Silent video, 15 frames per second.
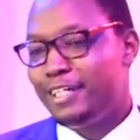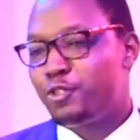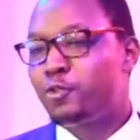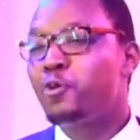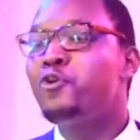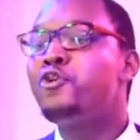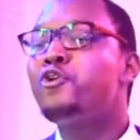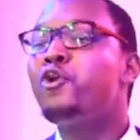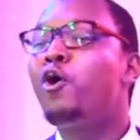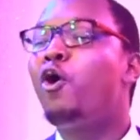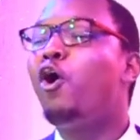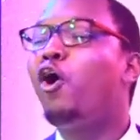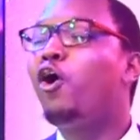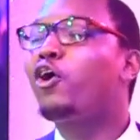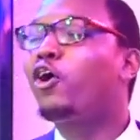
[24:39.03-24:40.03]
To
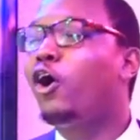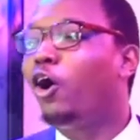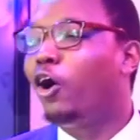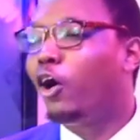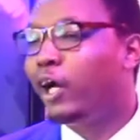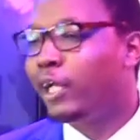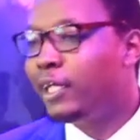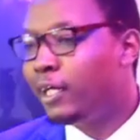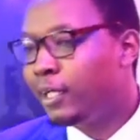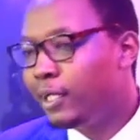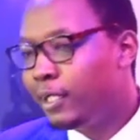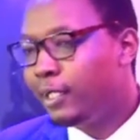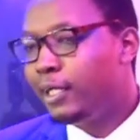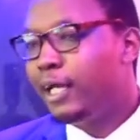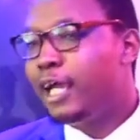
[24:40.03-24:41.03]
know God
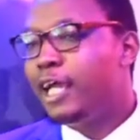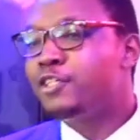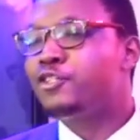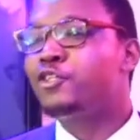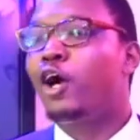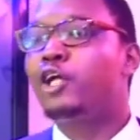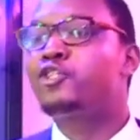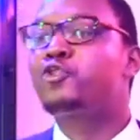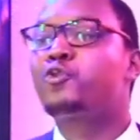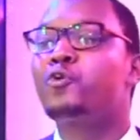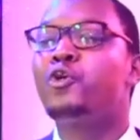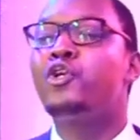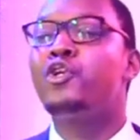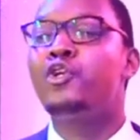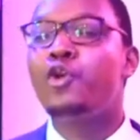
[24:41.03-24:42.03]
is not
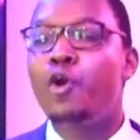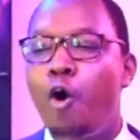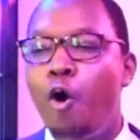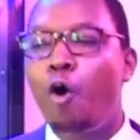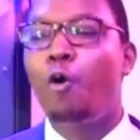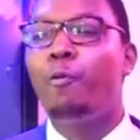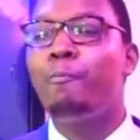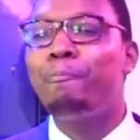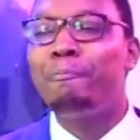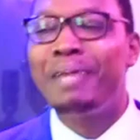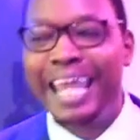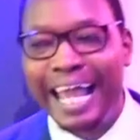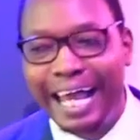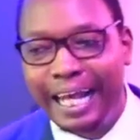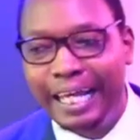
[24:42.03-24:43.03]
to know
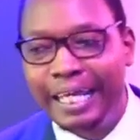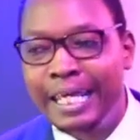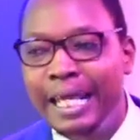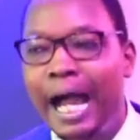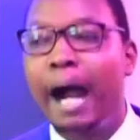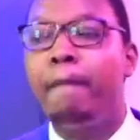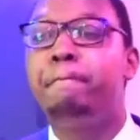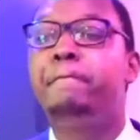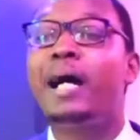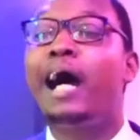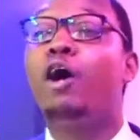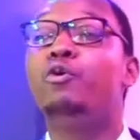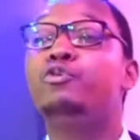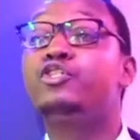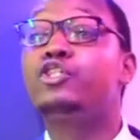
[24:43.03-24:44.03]
merely
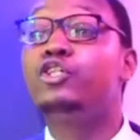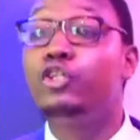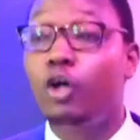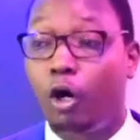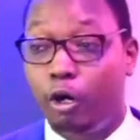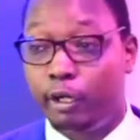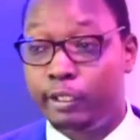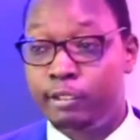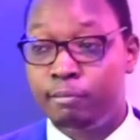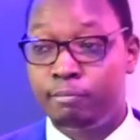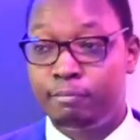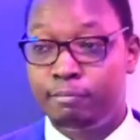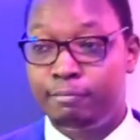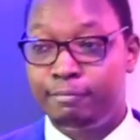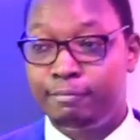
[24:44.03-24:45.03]
about God.
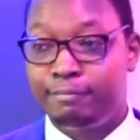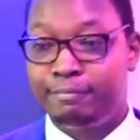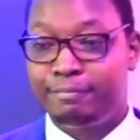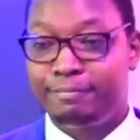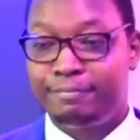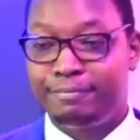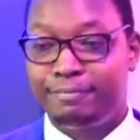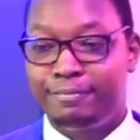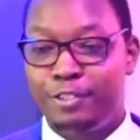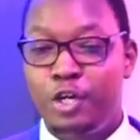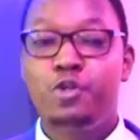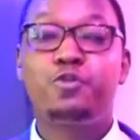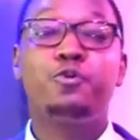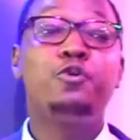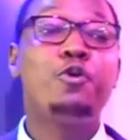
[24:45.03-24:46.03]

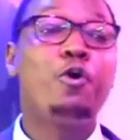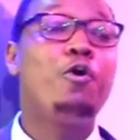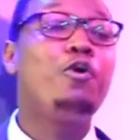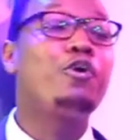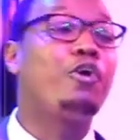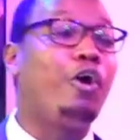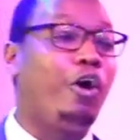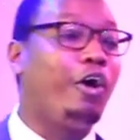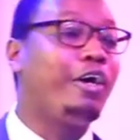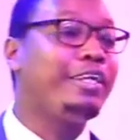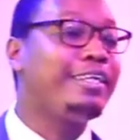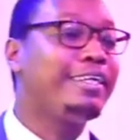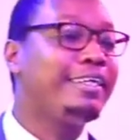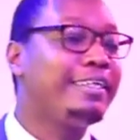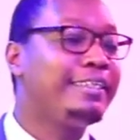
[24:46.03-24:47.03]
To know God
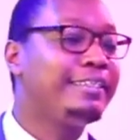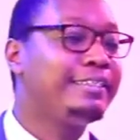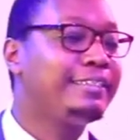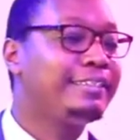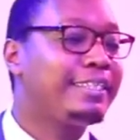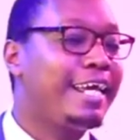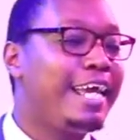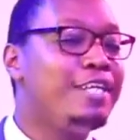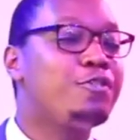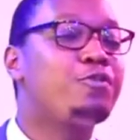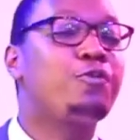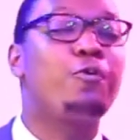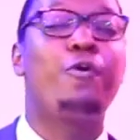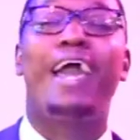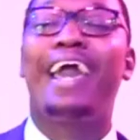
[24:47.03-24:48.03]

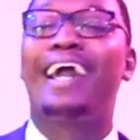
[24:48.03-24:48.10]
is to